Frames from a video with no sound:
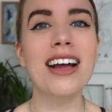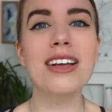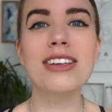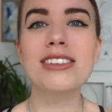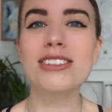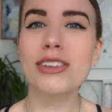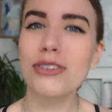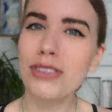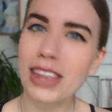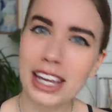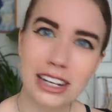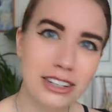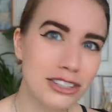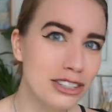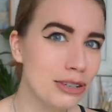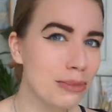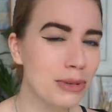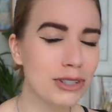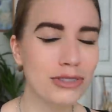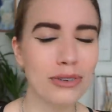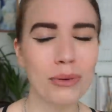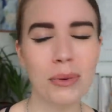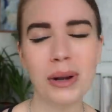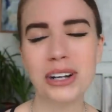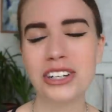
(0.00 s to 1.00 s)
So thank you so
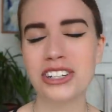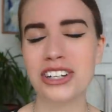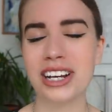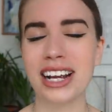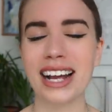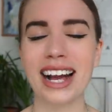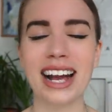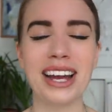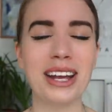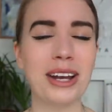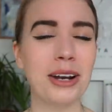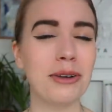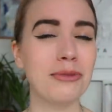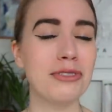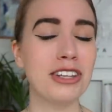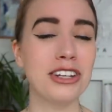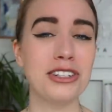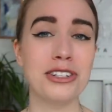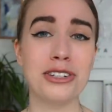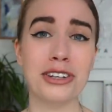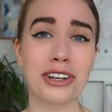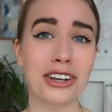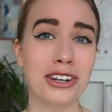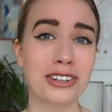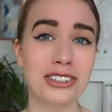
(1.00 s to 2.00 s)
much for watching. I hope that
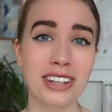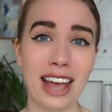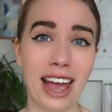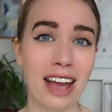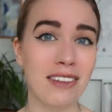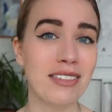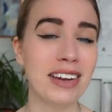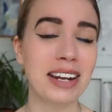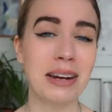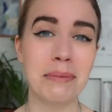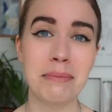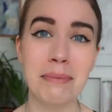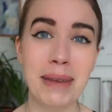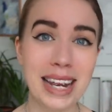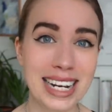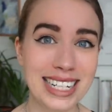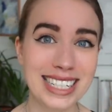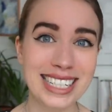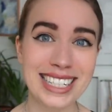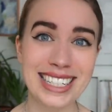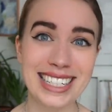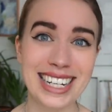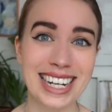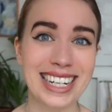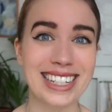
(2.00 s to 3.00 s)
you're going to have an
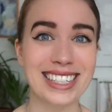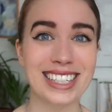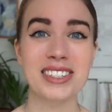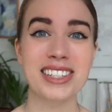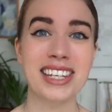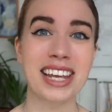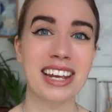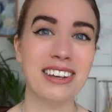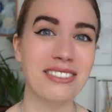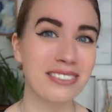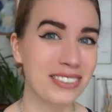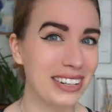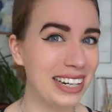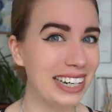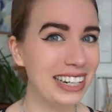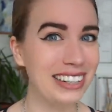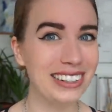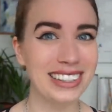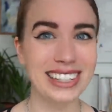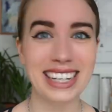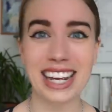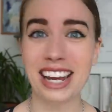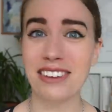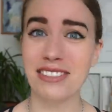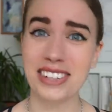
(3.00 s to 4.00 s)
amazing day. Take really
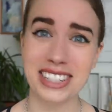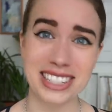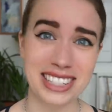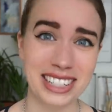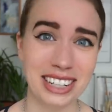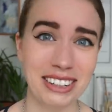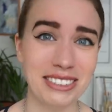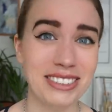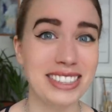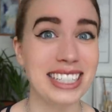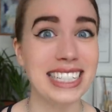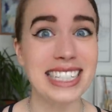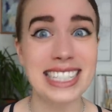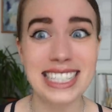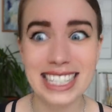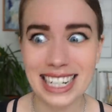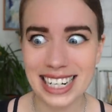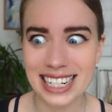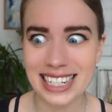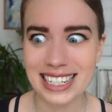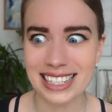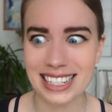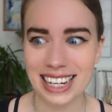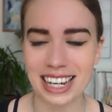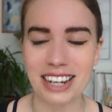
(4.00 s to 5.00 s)
good care of yourselves and
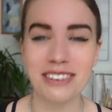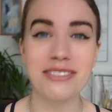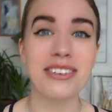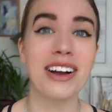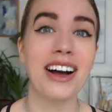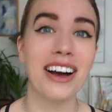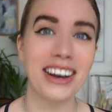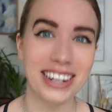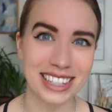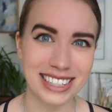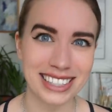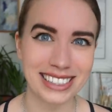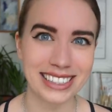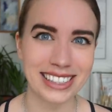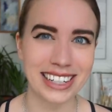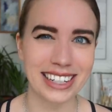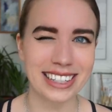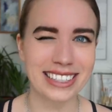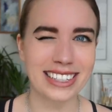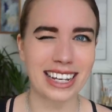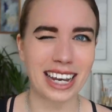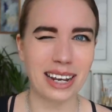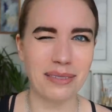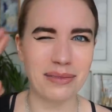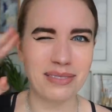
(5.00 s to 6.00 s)
stay safe. Until
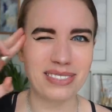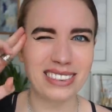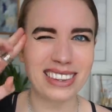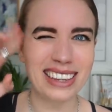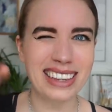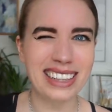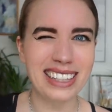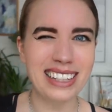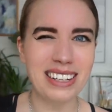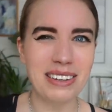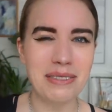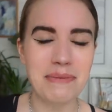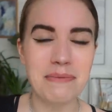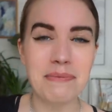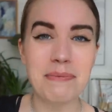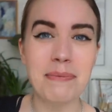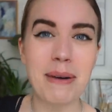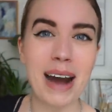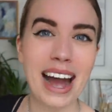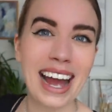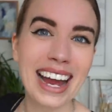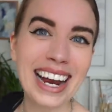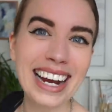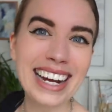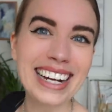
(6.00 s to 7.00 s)
next time.
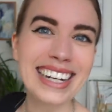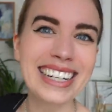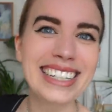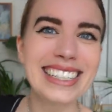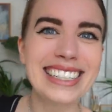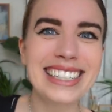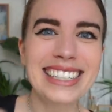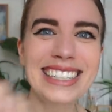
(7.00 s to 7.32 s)
Bye.